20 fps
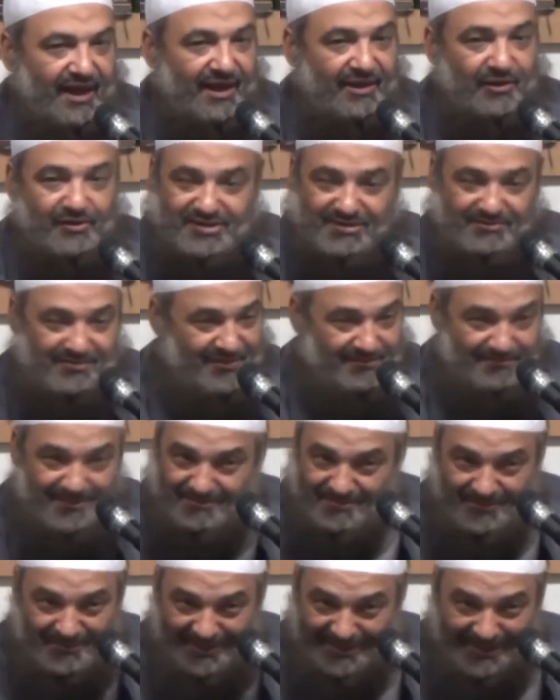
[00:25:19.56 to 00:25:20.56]
I know some of the
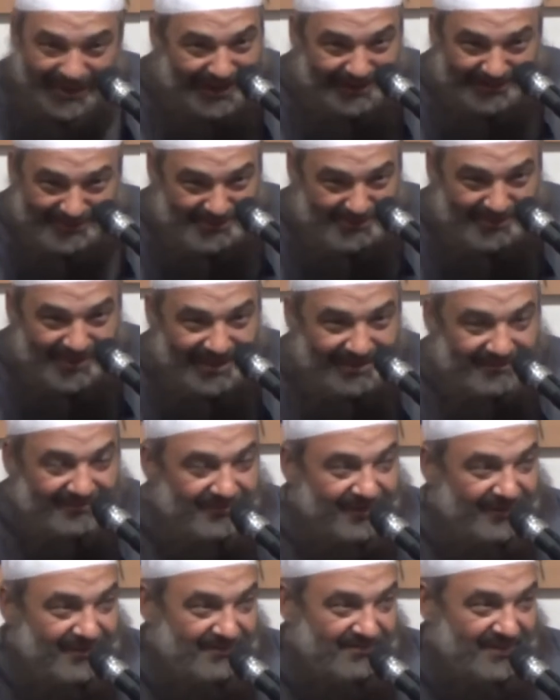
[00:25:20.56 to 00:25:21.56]
people that can't do
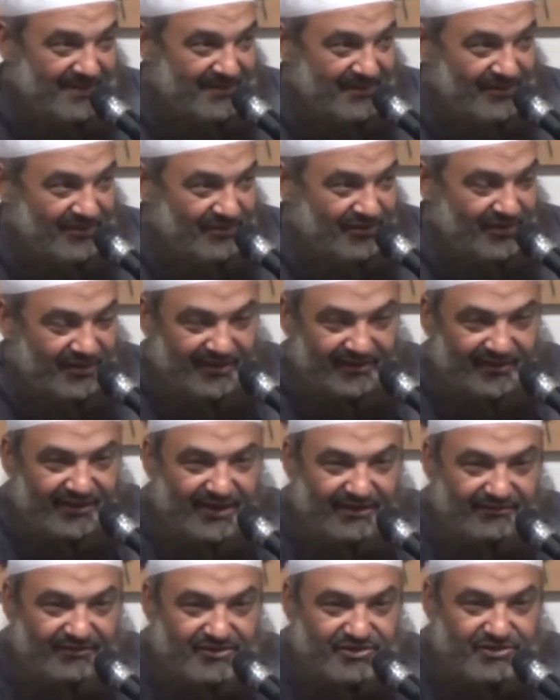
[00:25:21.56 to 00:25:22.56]
that, but maybe you could
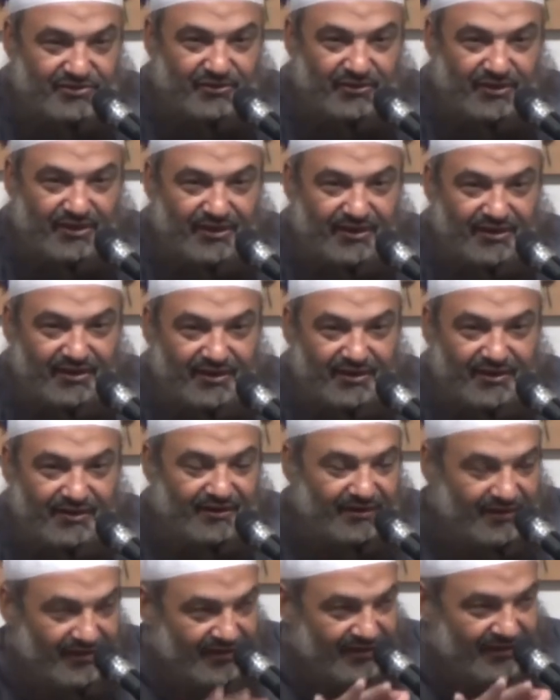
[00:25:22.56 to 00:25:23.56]
give it to a
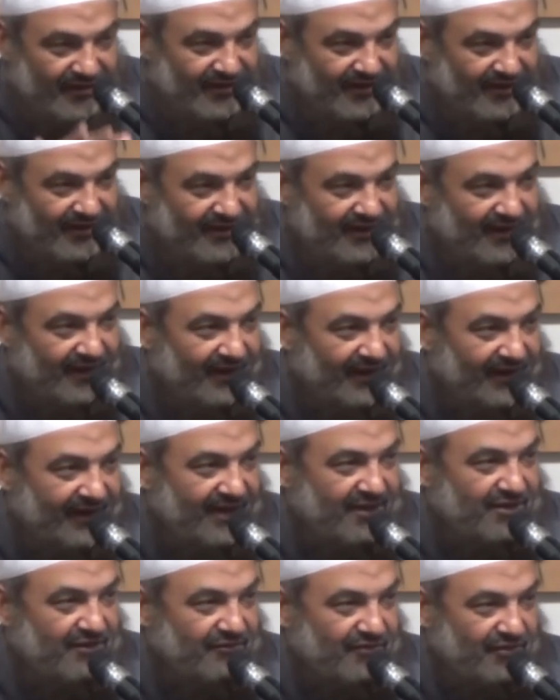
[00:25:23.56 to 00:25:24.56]
younger
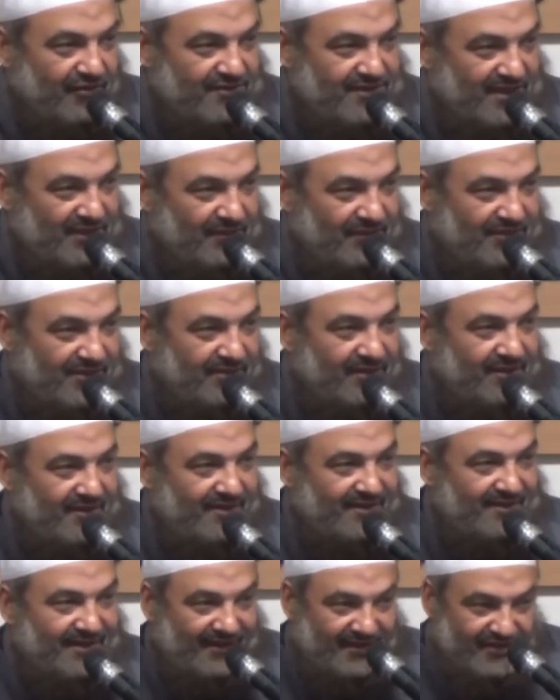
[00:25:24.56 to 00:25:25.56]
kid of yours, he will do
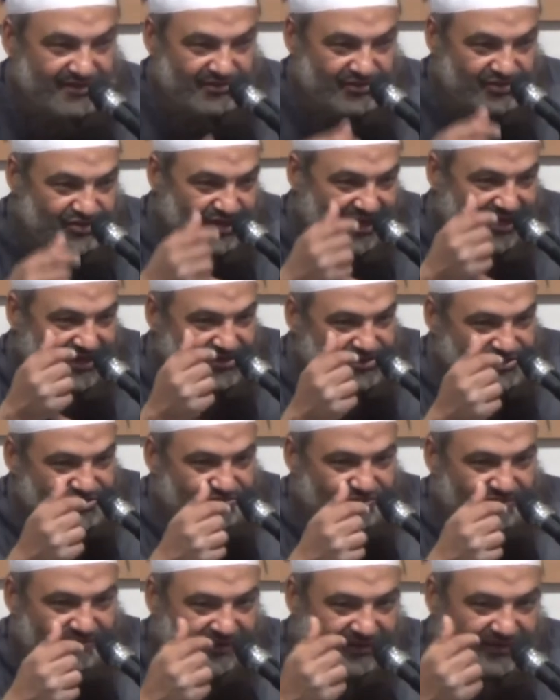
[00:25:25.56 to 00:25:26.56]
it. That is to
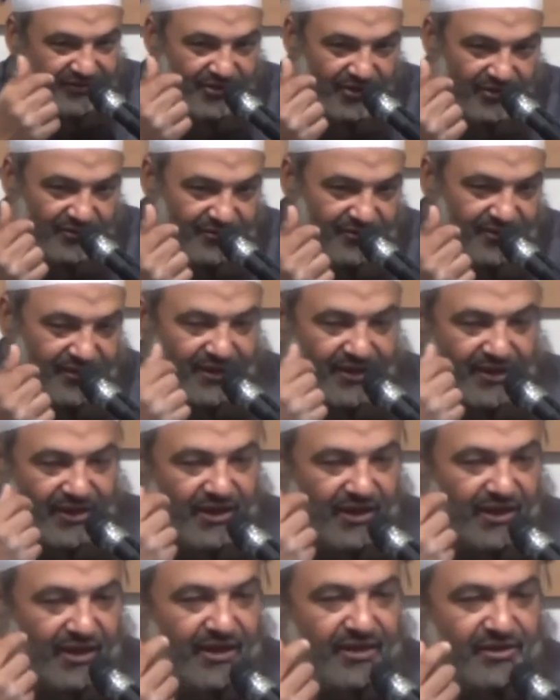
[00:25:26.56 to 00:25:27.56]
change the ringtone
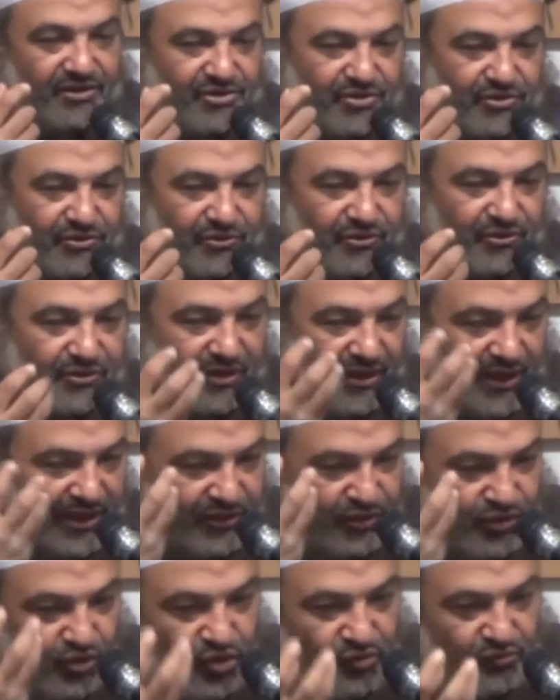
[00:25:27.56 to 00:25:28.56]
into
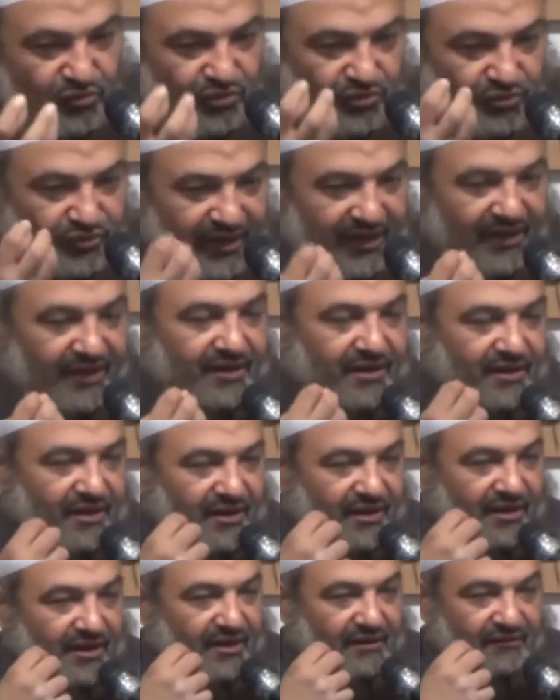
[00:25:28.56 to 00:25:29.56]
a normal ring,
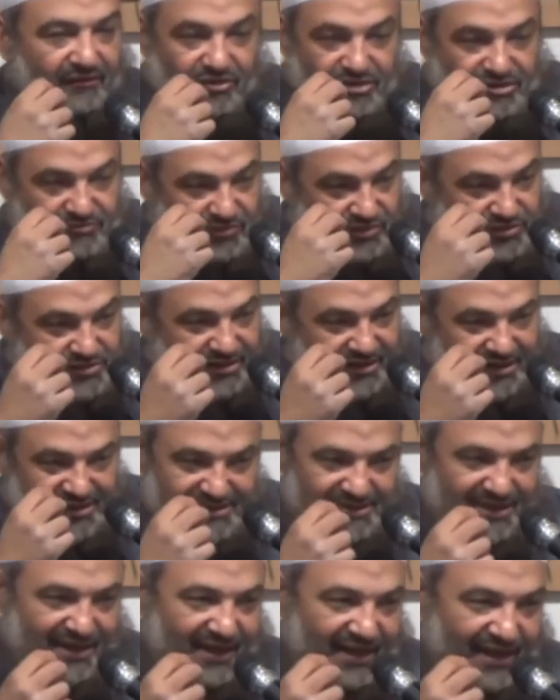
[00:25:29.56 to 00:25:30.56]
because music
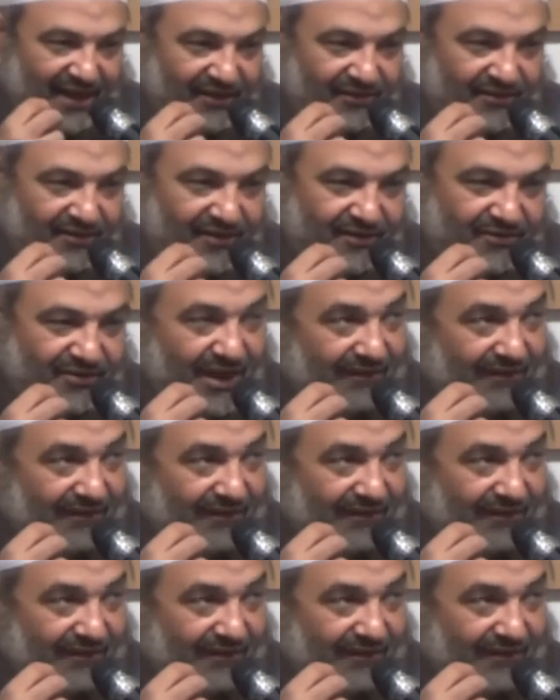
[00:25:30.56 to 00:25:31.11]
is not allowed.